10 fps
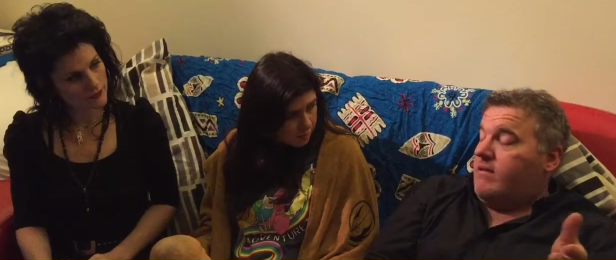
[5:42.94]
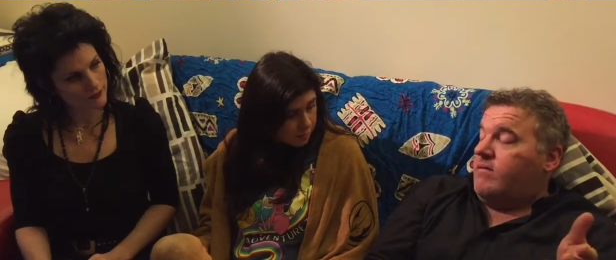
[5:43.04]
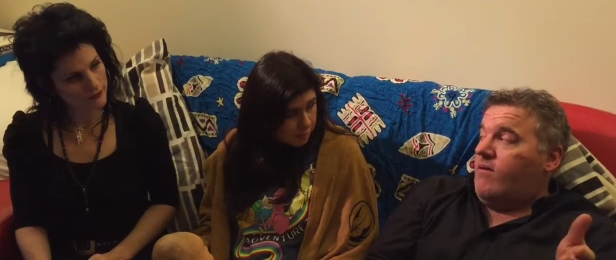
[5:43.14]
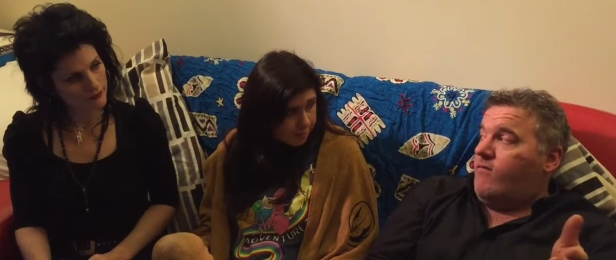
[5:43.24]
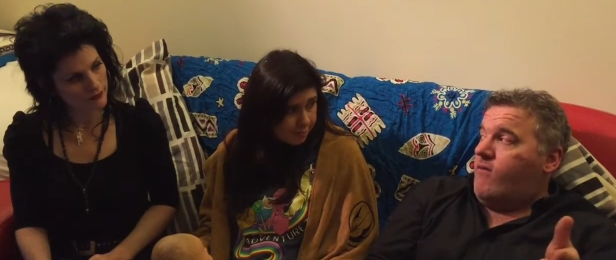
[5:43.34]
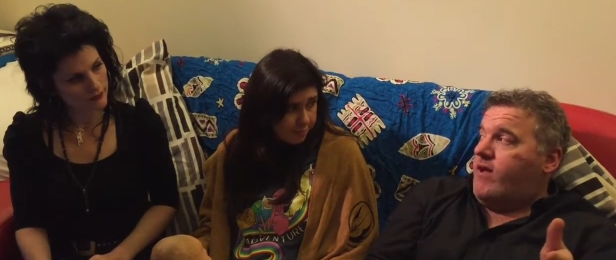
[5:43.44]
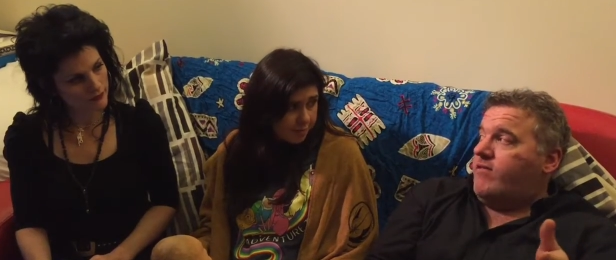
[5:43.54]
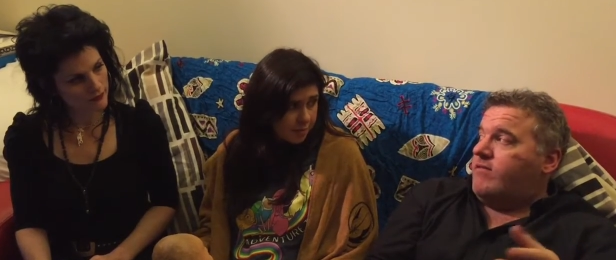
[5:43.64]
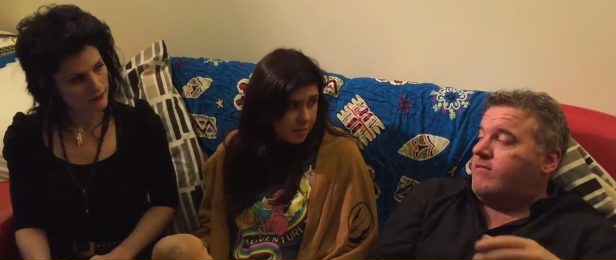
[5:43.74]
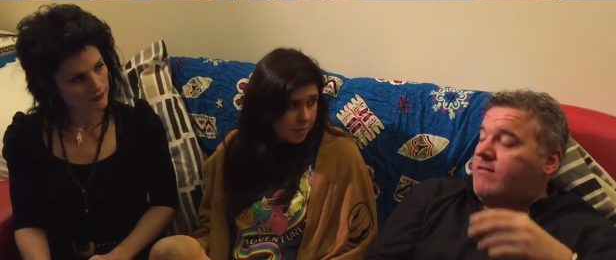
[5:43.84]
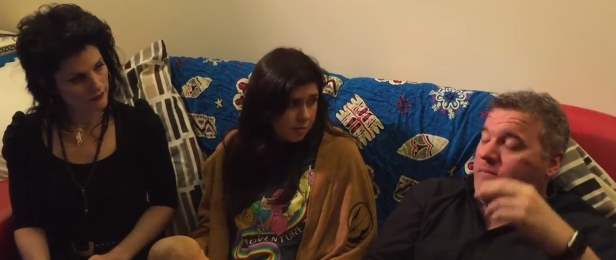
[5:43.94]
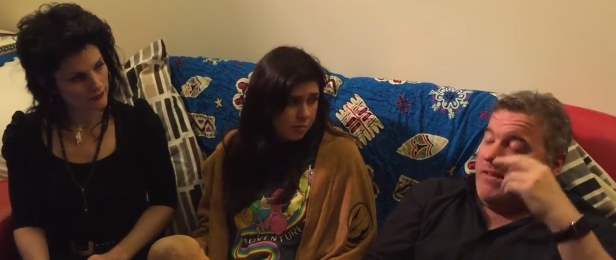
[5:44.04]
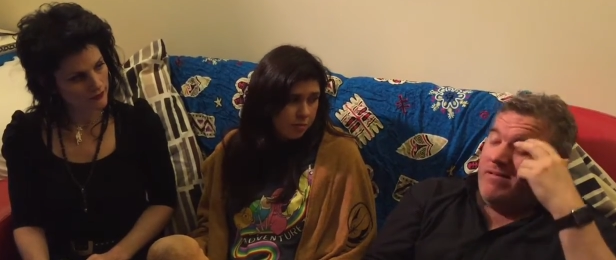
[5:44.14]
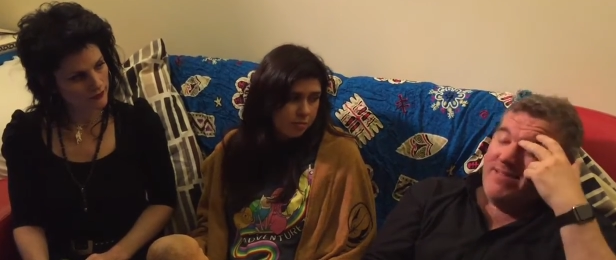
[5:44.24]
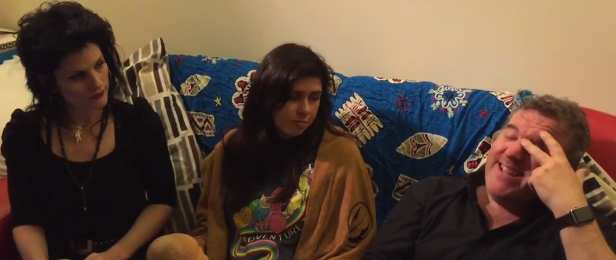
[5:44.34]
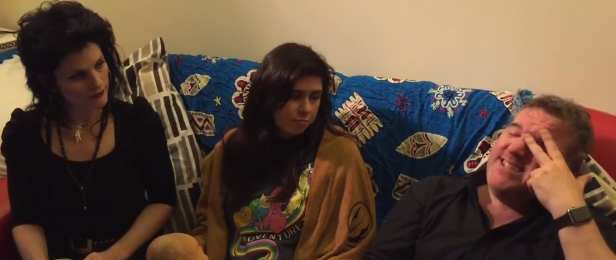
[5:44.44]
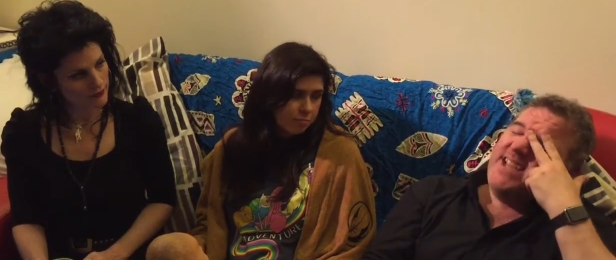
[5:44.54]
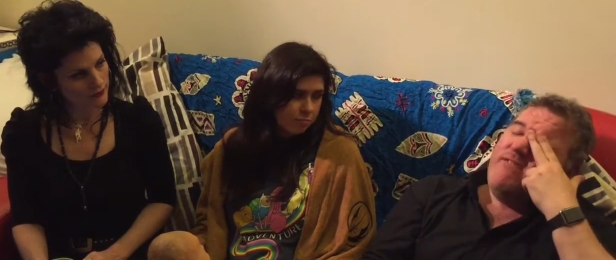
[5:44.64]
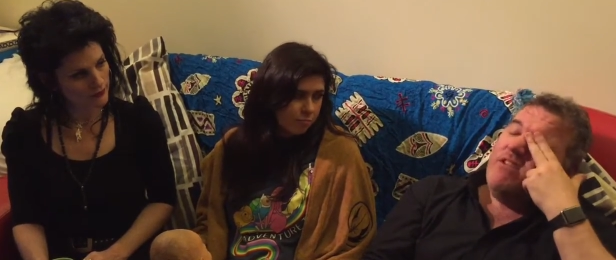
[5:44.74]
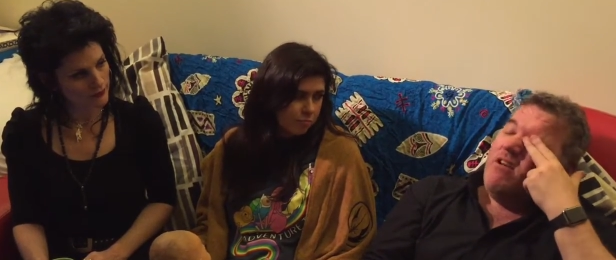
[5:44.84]
Speaker 1: Not for ages. I mean, they
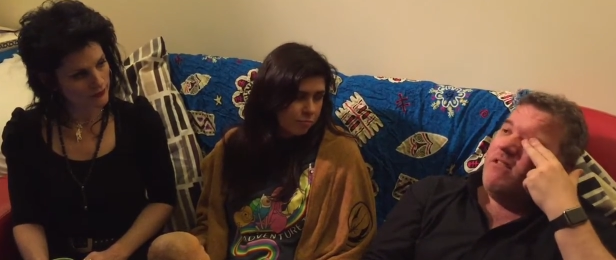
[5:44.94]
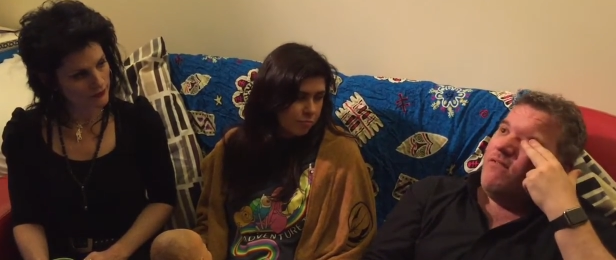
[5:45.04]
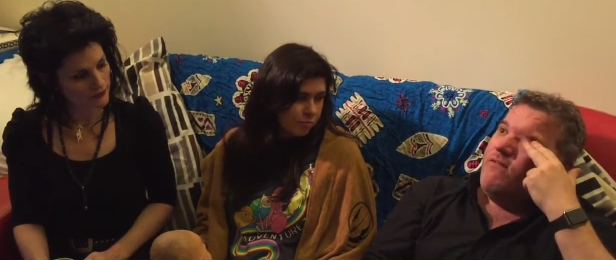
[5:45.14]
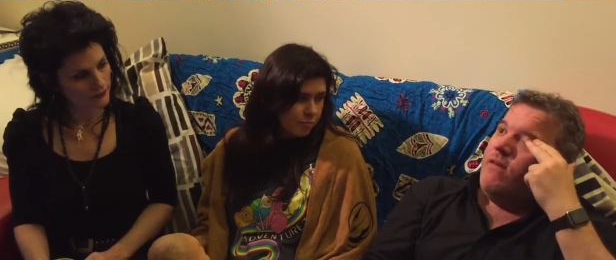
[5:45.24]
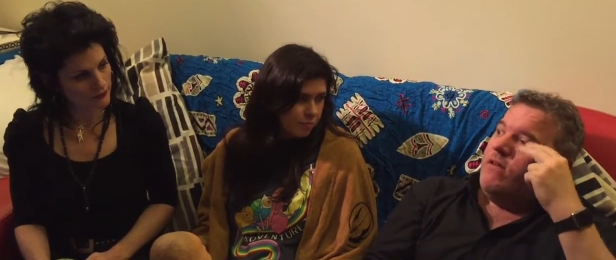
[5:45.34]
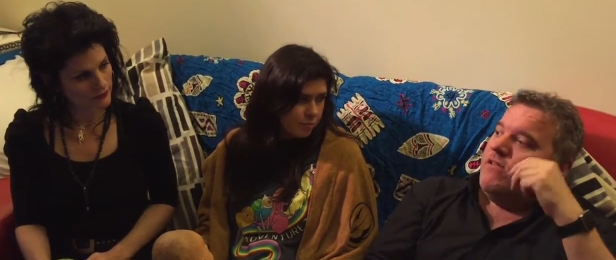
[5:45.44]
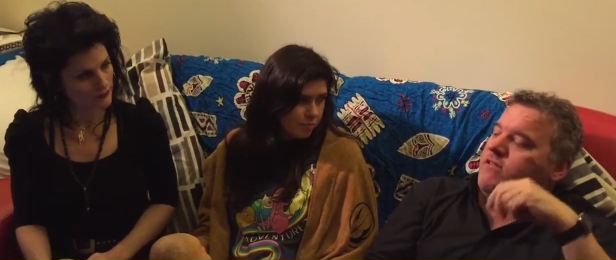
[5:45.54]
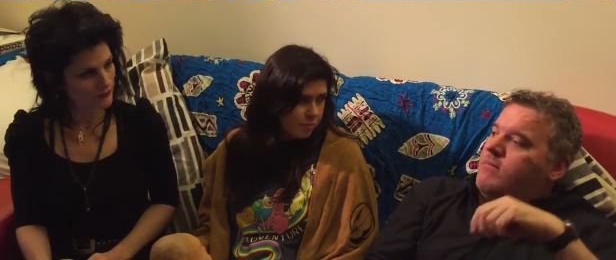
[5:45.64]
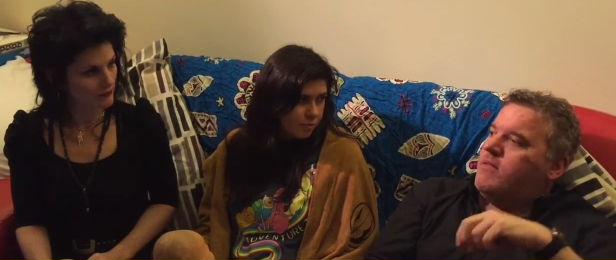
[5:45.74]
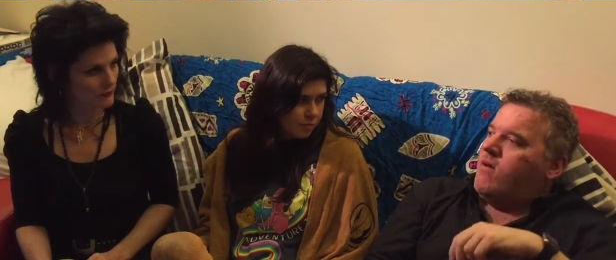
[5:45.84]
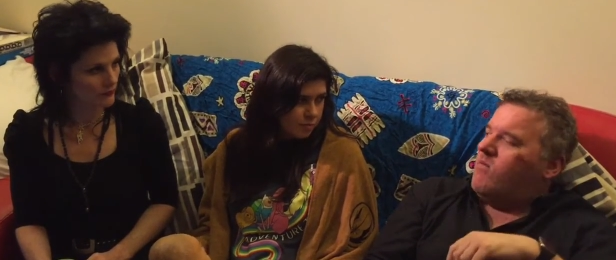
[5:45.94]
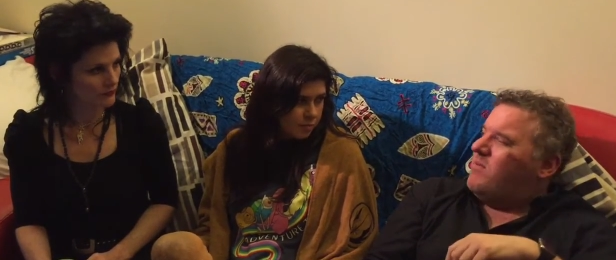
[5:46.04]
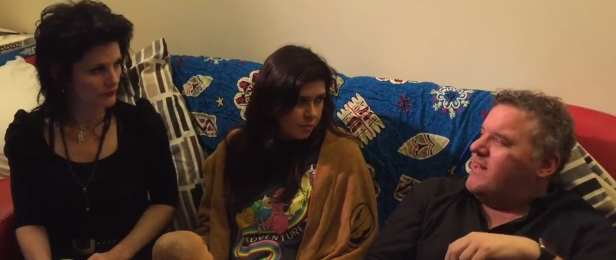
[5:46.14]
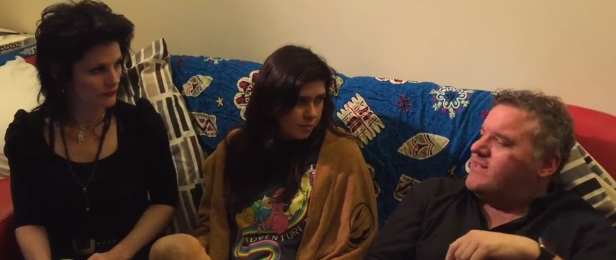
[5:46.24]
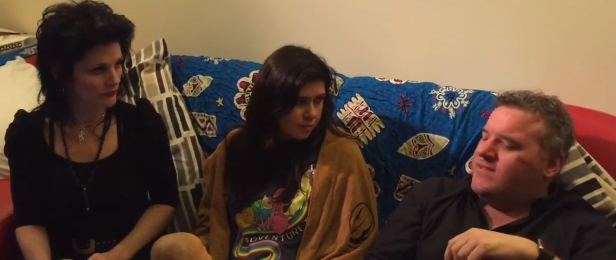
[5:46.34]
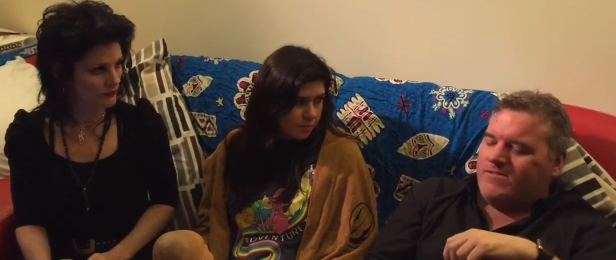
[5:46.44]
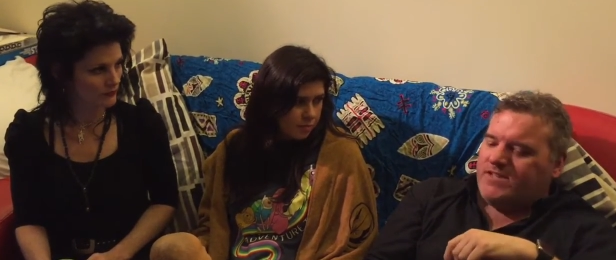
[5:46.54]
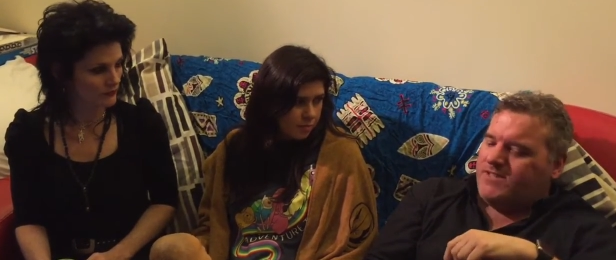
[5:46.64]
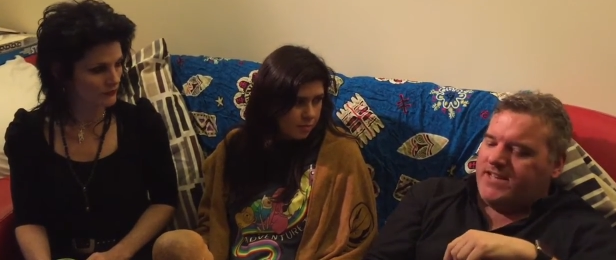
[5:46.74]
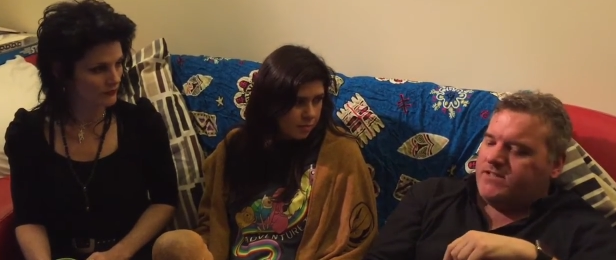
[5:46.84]
saved a lot of the furniture, but the whole place still
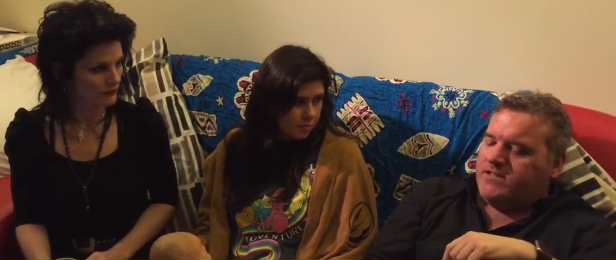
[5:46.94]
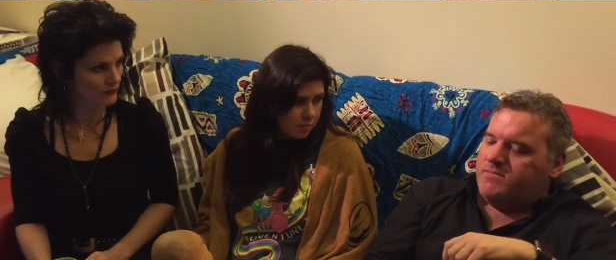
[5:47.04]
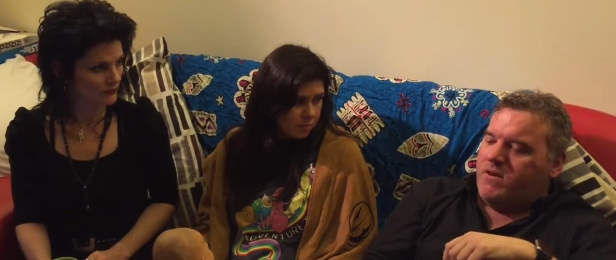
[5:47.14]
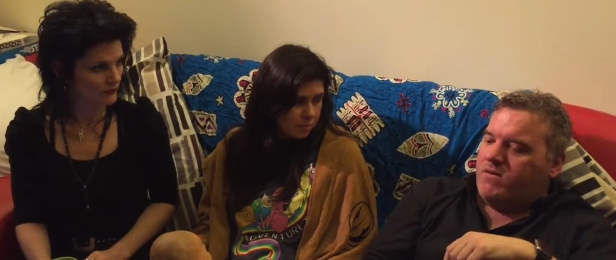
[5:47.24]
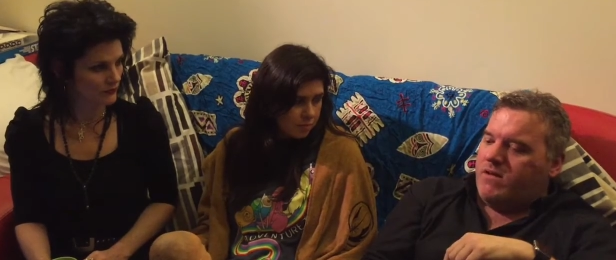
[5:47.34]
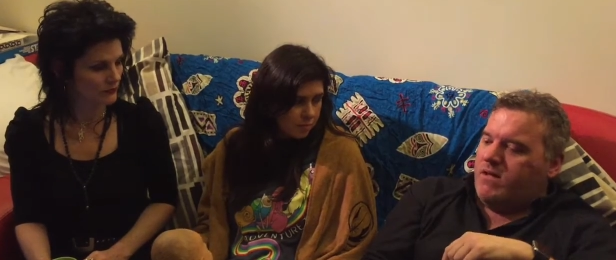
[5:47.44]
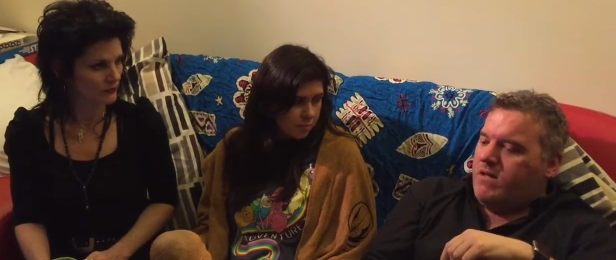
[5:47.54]
stinks of smoke.